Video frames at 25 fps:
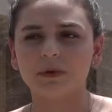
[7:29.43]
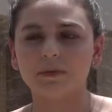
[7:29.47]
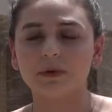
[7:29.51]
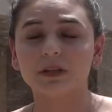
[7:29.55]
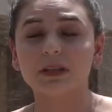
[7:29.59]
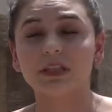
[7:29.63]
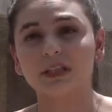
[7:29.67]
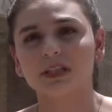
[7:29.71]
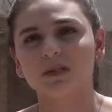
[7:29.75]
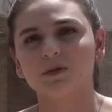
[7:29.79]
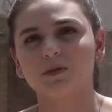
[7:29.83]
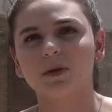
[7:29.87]
but
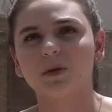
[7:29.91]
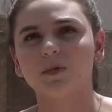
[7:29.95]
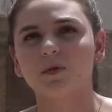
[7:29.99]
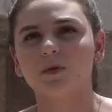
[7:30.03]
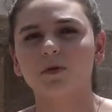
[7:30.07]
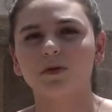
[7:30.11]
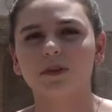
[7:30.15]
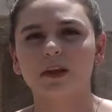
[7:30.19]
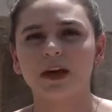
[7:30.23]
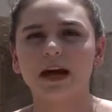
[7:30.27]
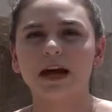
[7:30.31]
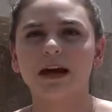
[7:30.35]
these
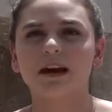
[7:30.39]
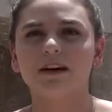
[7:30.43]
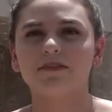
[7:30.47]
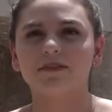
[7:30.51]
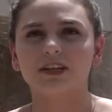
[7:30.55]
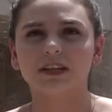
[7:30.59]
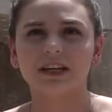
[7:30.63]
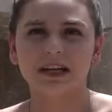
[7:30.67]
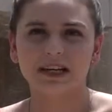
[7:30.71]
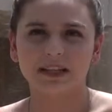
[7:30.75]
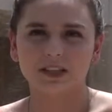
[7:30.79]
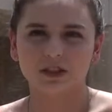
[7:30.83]
people that have
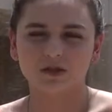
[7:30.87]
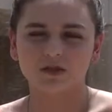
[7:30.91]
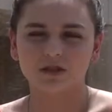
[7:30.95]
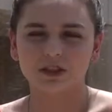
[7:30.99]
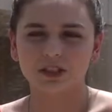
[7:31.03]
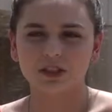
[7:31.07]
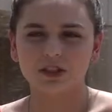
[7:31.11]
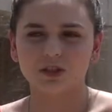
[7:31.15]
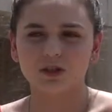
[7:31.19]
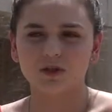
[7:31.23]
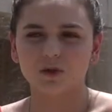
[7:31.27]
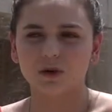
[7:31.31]
the actual
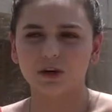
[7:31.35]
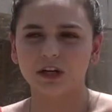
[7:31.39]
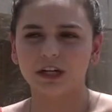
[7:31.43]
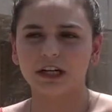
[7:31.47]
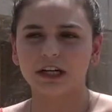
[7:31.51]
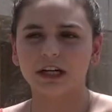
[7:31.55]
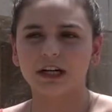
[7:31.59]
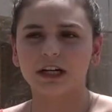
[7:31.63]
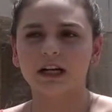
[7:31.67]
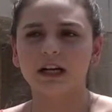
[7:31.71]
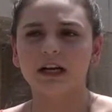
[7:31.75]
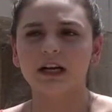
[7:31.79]

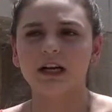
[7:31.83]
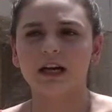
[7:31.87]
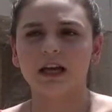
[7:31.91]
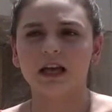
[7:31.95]
disorder,